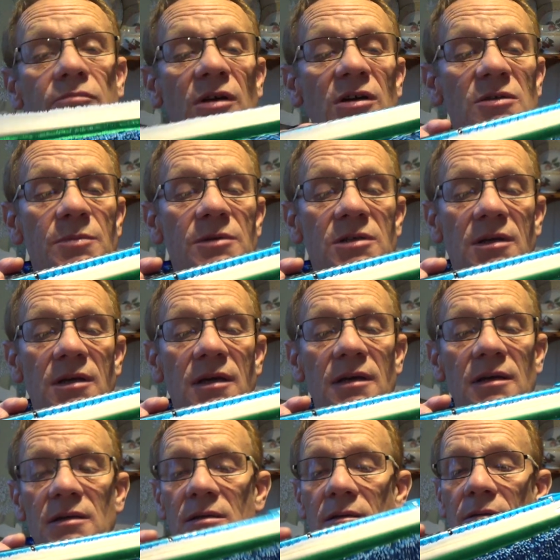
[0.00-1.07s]
nice piece of
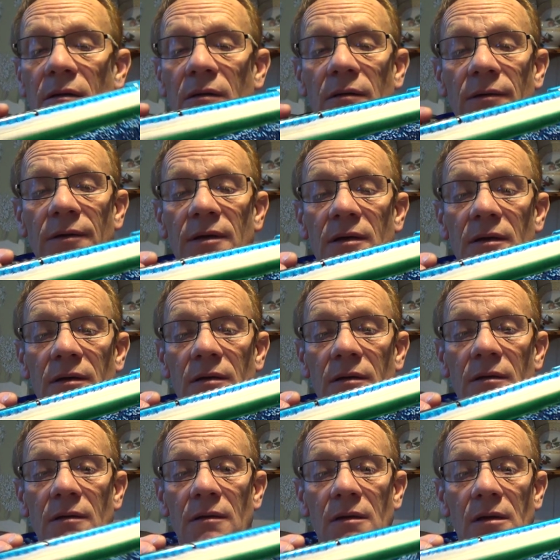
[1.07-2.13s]
kit, I like it.
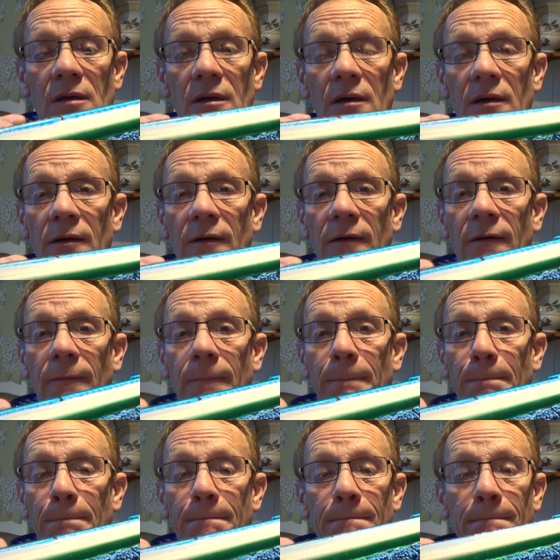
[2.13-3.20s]
Um,
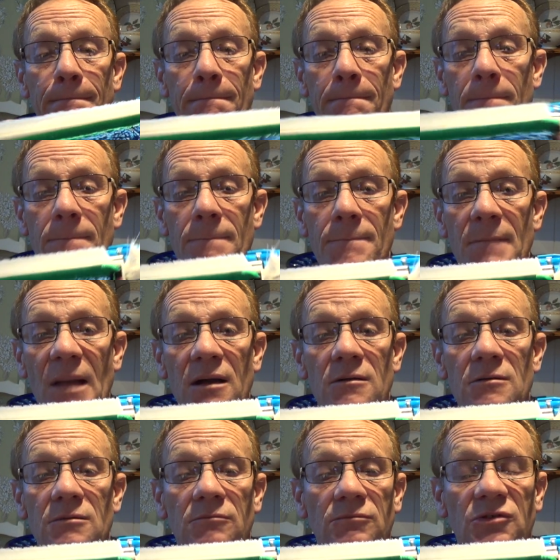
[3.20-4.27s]

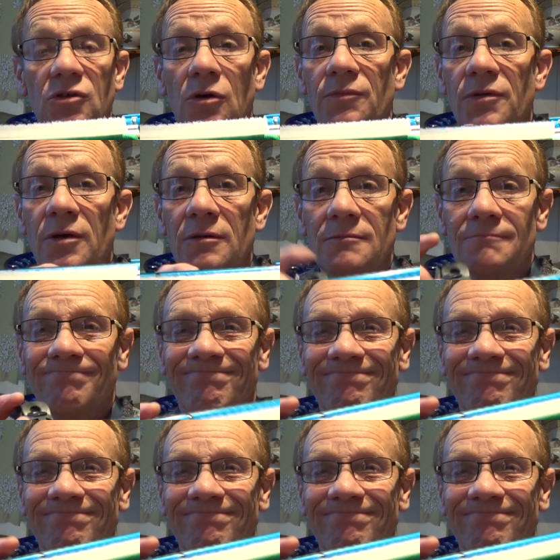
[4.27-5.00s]
job done.